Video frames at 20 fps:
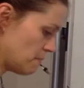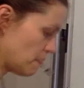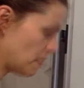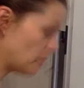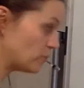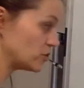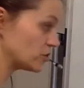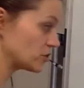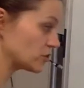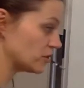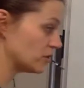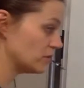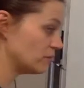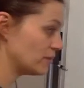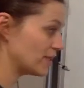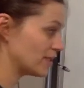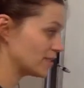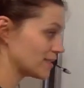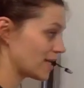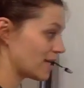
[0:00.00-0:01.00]
which is good
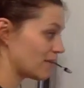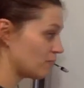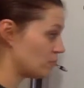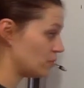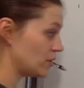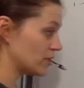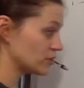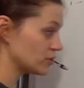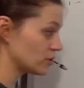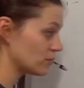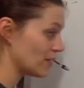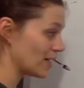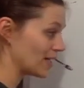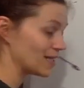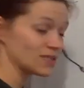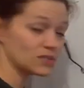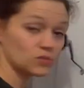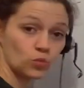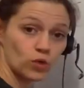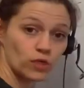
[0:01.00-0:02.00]
because I have plus or
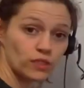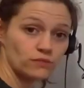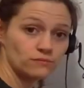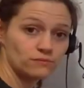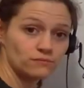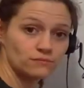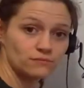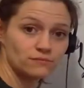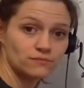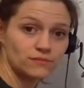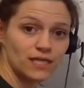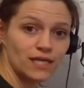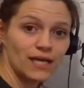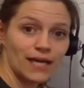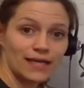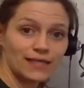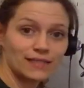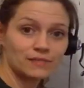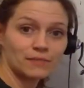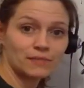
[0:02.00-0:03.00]
minus 1
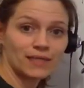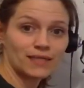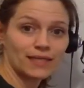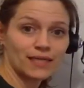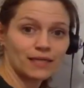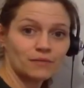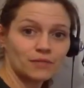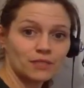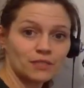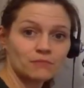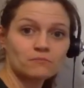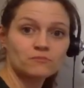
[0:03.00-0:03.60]
as my lambda.